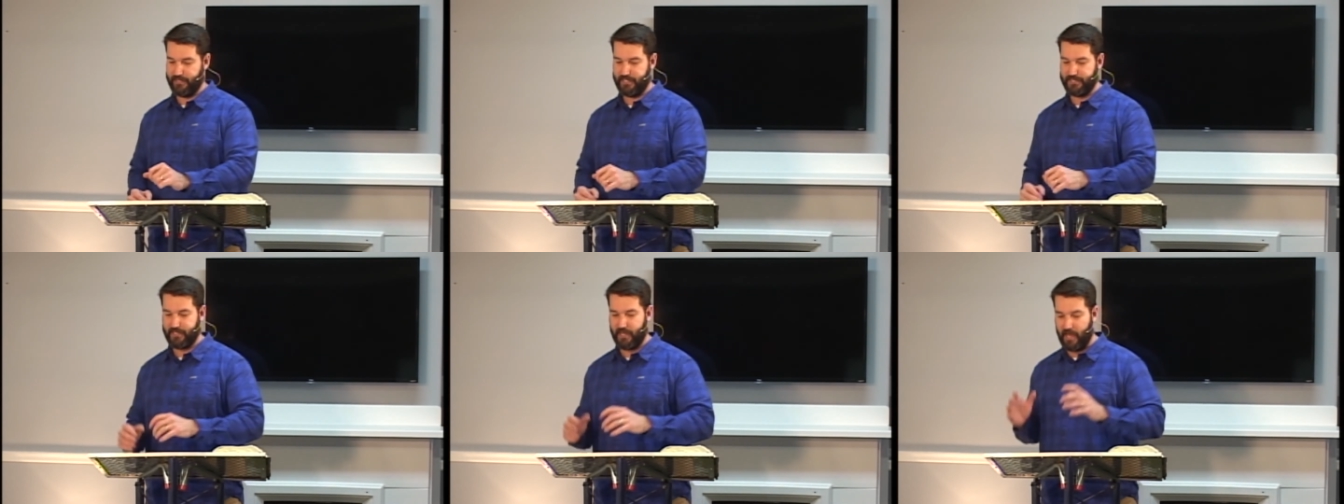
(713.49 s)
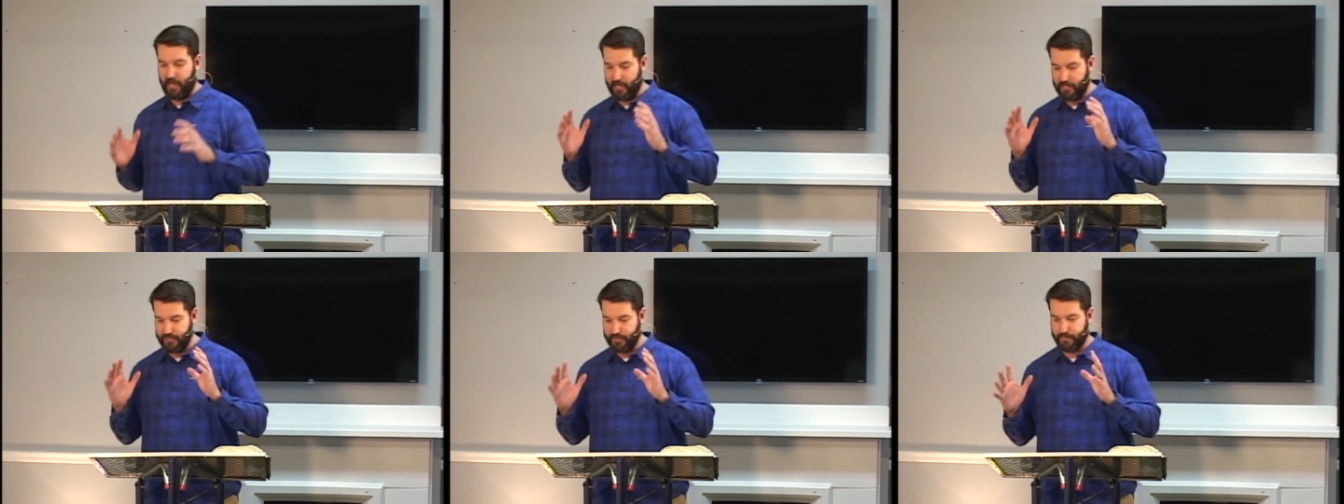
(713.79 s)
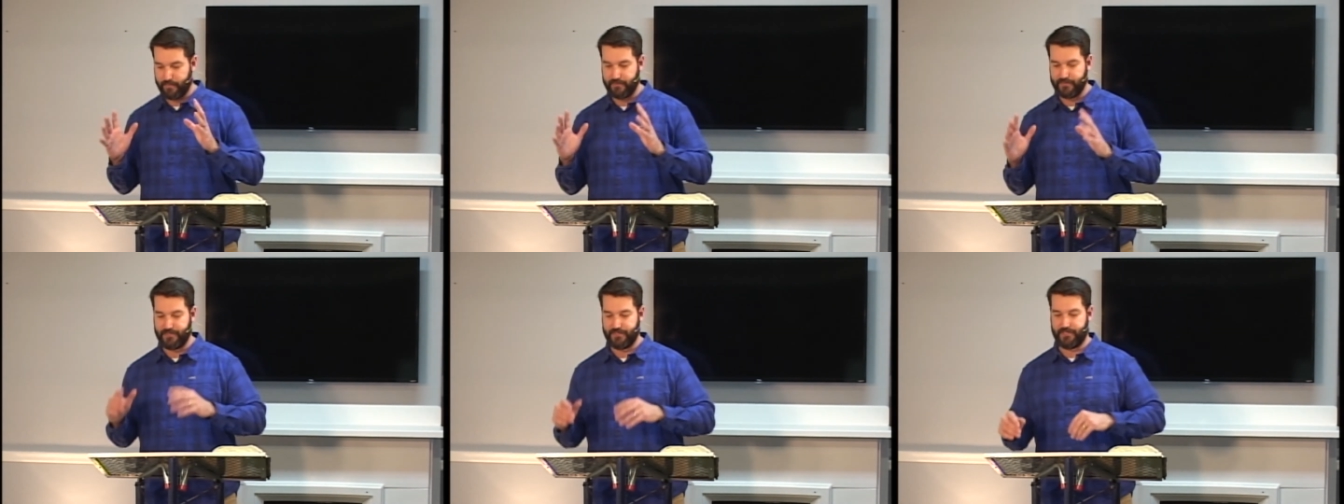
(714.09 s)
That's
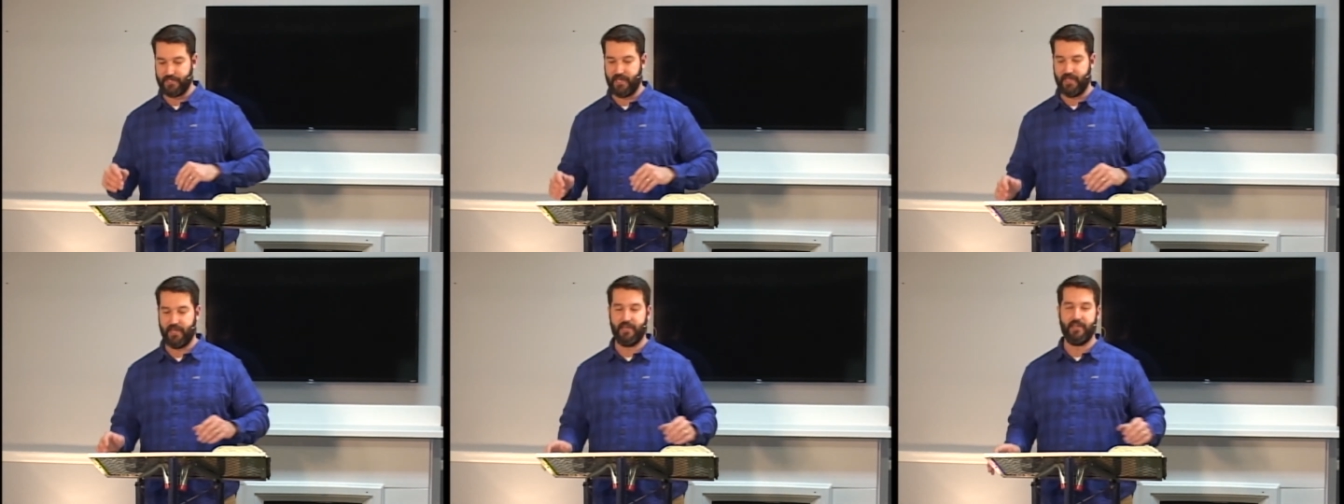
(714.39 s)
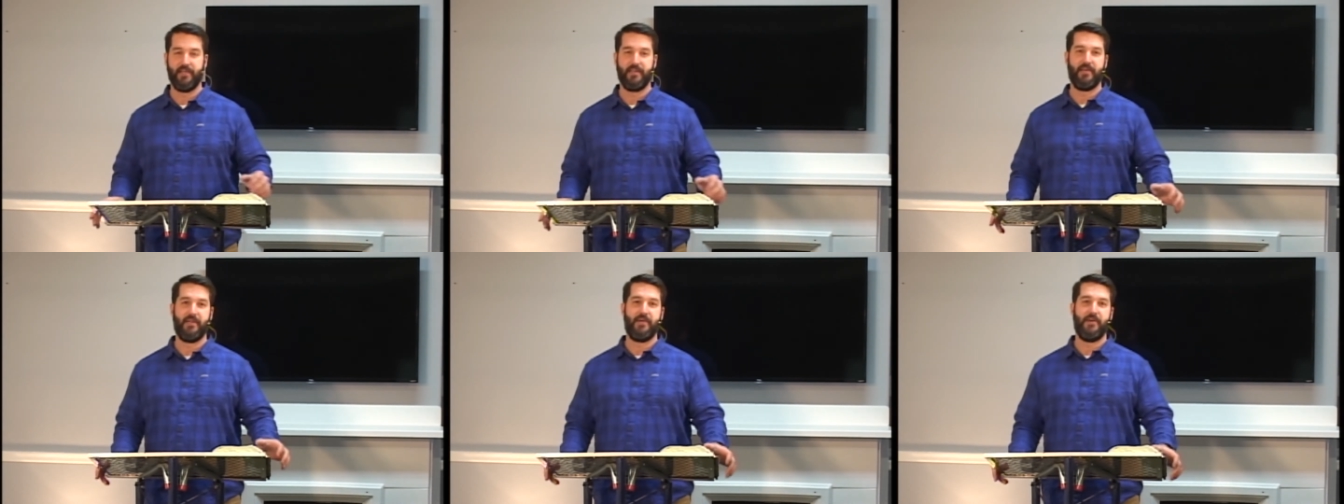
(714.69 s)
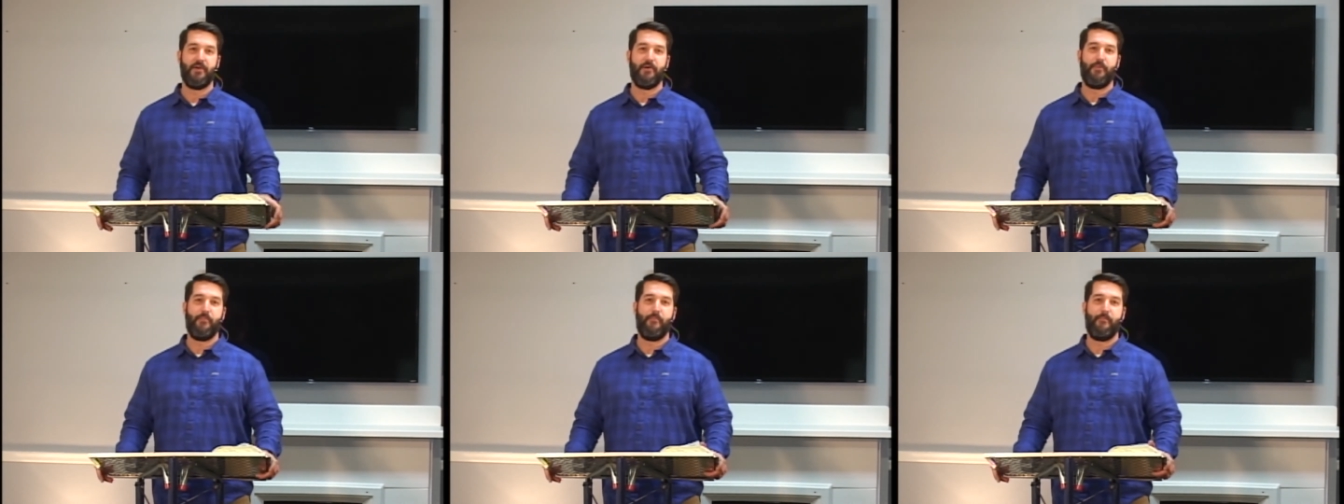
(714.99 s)
100%
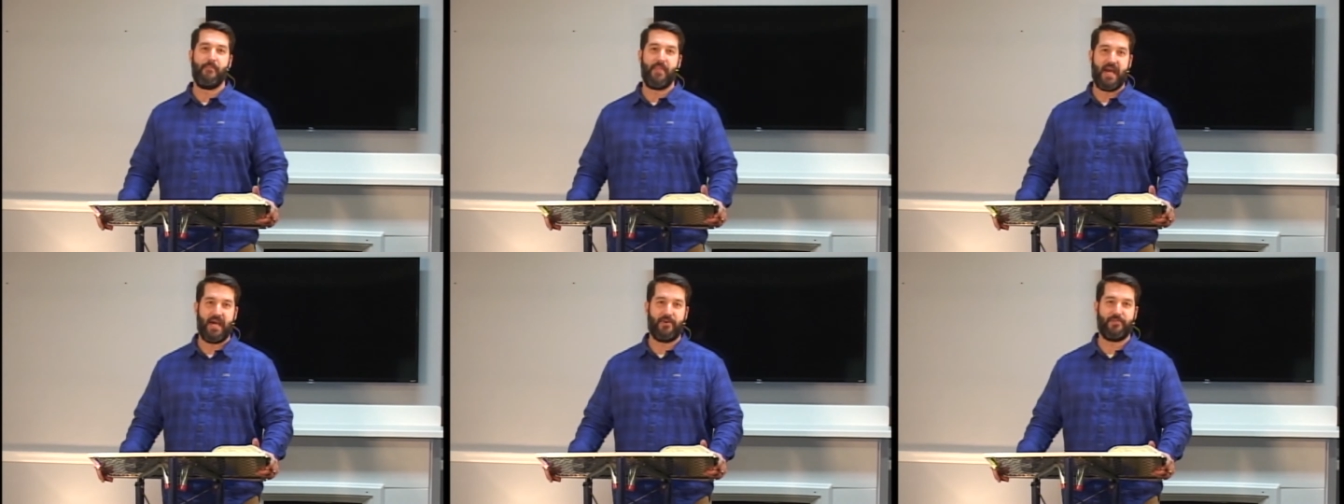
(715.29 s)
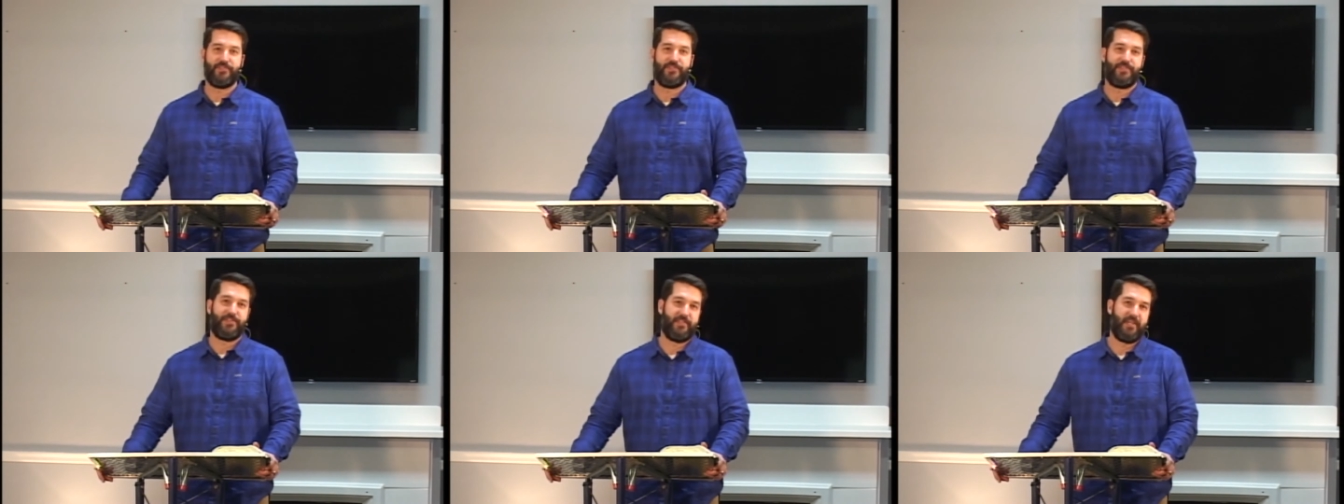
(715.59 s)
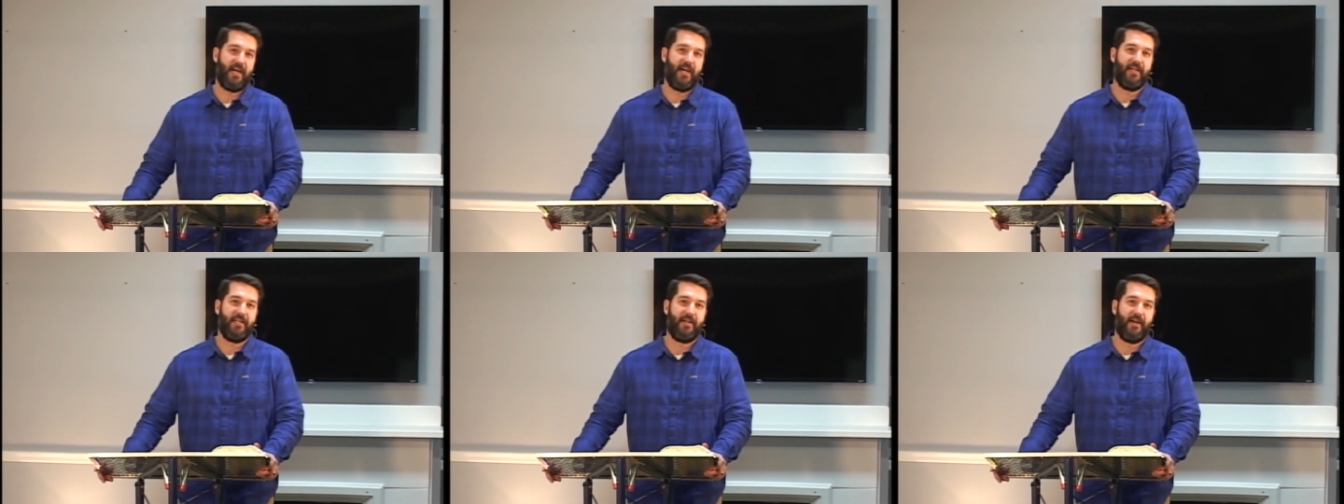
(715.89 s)
Mount
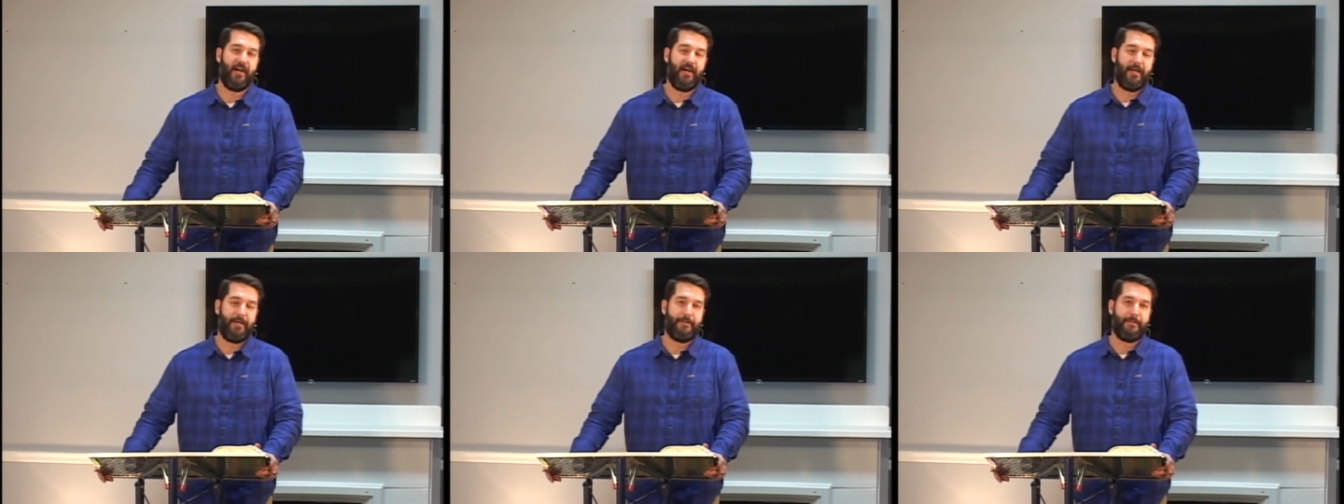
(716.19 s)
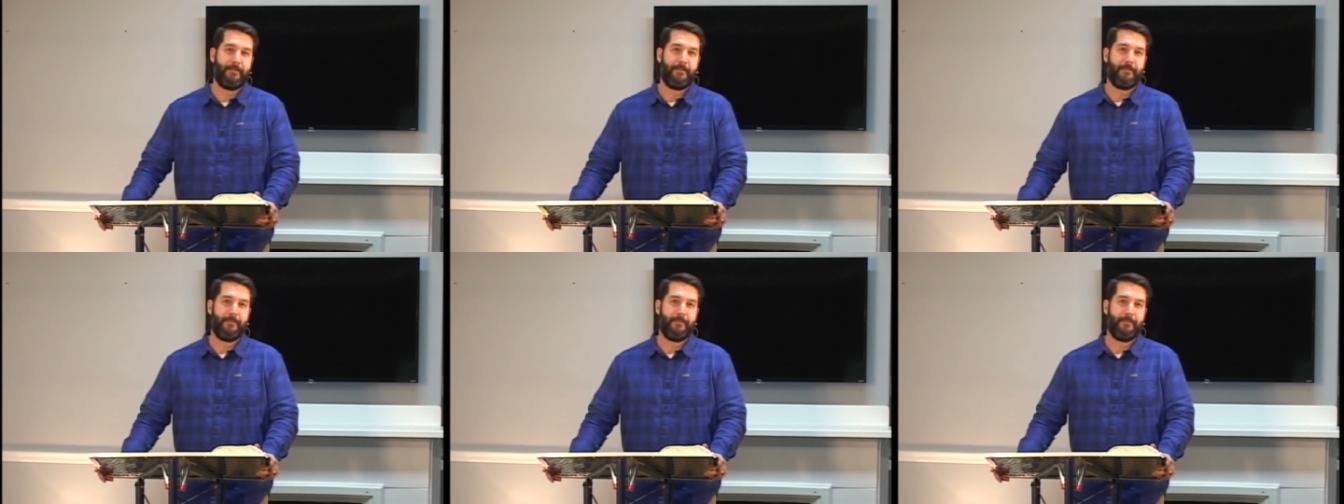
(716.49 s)
Sinai.